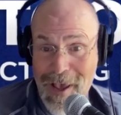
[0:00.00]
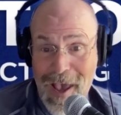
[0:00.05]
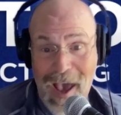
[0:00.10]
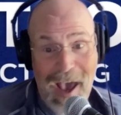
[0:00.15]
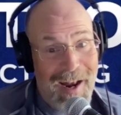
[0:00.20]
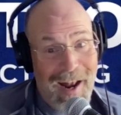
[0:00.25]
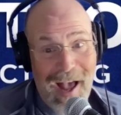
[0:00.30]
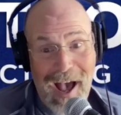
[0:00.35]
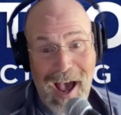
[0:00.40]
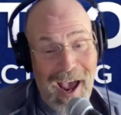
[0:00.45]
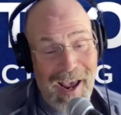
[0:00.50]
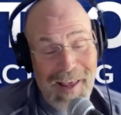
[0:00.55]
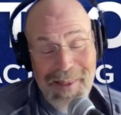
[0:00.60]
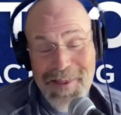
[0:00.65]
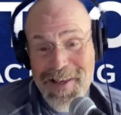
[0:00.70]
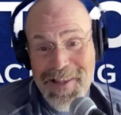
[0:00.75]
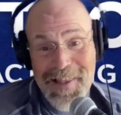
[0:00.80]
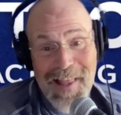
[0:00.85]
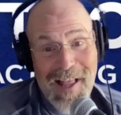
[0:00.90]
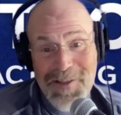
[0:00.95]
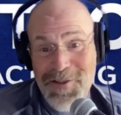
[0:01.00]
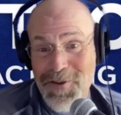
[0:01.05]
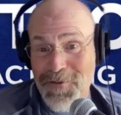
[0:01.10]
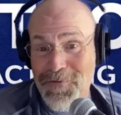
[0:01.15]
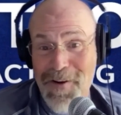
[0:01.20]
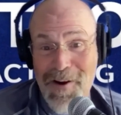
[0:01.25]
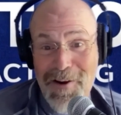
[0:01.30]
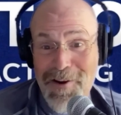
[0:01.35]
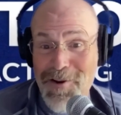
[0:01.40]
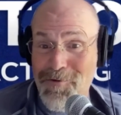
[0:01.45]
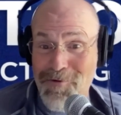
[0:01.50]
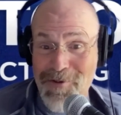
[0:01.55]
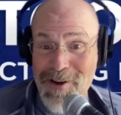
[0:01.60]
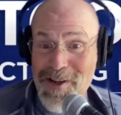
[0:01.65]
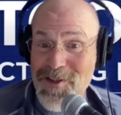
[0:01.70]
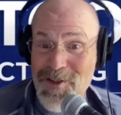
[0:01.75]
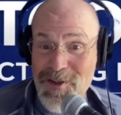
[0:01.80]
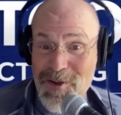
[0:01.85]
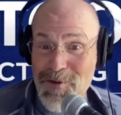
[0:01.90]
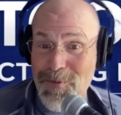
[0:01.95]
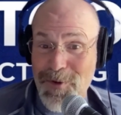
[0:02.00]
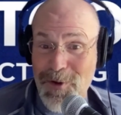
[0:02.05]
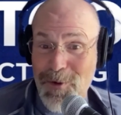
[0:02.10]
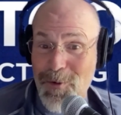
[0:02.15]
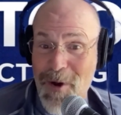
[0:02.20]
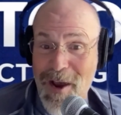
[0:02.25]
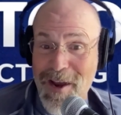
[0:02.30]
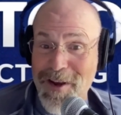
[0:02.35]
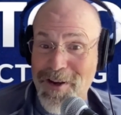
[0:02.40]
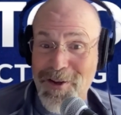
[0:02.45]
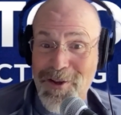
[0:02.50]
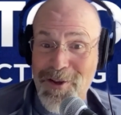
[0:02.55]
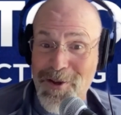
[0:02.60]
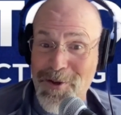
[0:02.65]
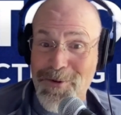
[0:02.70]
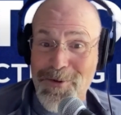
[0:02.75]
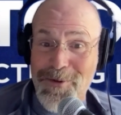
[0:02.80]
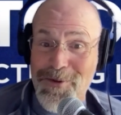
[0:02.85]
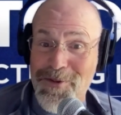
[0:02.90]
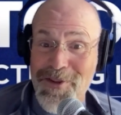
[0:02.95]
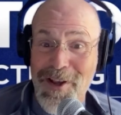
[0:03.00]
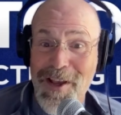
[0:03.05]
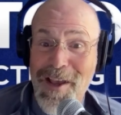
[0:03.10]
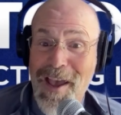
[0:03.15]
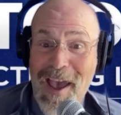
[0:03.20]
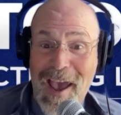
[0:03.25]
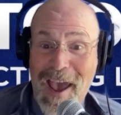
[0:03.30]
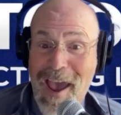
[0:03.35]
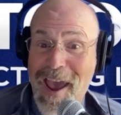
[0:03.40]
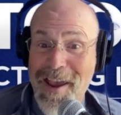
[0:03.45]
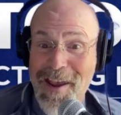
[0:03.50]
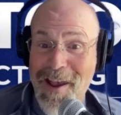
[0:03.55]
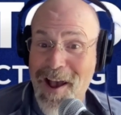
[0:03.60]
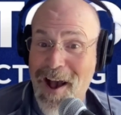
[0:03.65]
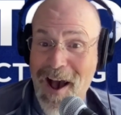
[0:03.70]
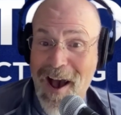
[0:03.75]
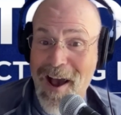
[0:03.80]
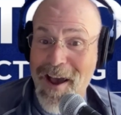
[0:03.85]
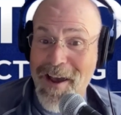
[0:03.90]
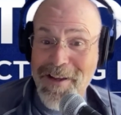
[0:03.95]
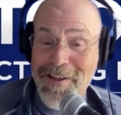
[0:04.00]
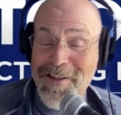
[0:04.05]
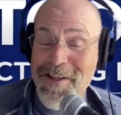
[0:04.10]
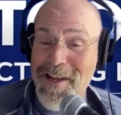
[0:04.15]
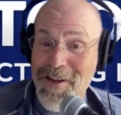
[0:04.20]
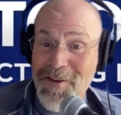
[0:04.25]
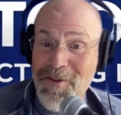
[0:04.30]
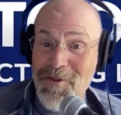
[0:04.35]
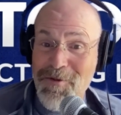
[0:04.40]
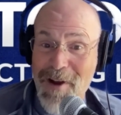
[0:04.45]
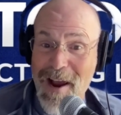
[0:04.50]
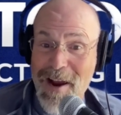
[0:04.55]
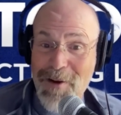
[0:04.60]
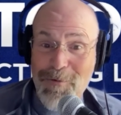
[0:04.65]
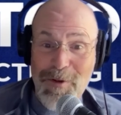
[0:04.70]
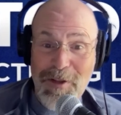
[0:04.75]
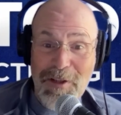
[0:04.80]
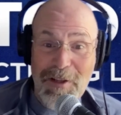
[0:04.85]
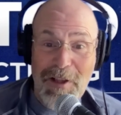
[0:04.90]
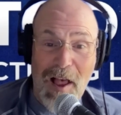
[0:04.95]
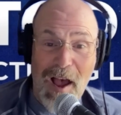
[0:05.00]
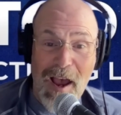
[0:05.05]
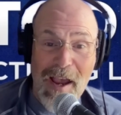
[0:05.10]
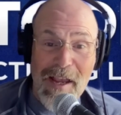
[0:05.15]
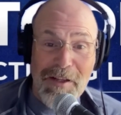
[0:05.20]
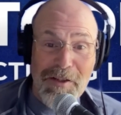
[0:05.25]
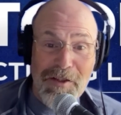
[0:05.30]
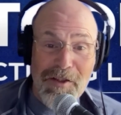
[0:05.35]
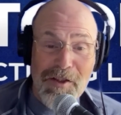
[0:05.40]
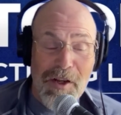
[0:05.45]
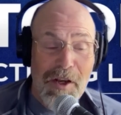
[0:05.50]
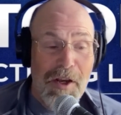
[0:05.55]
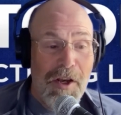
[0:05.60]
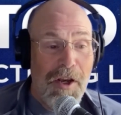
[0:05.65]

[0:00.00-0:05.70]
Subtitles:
And I think that's a very reasonable way to use AI to interact with clients.